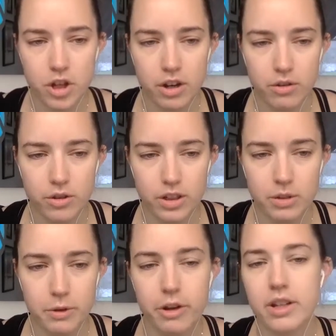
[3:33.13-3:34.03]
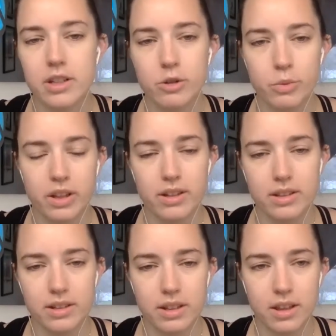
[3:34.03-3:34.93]
Share those experiences with
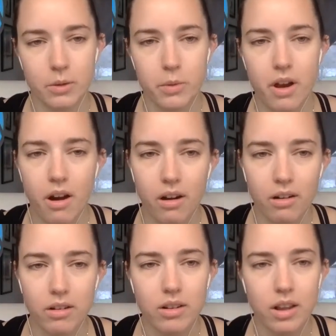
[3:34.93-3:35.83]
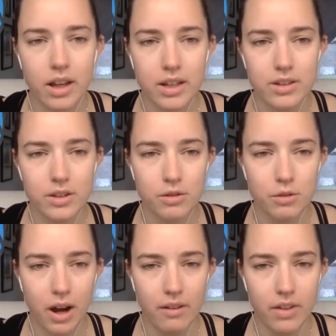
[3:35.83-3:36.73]
us, because I think we all like
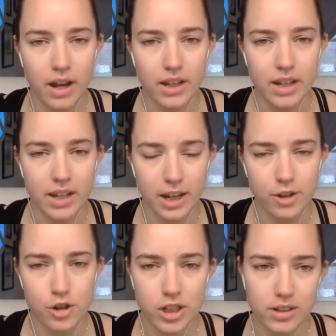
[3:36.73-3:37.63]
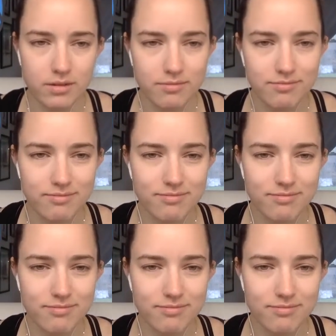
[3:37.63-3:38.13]
to have that connection.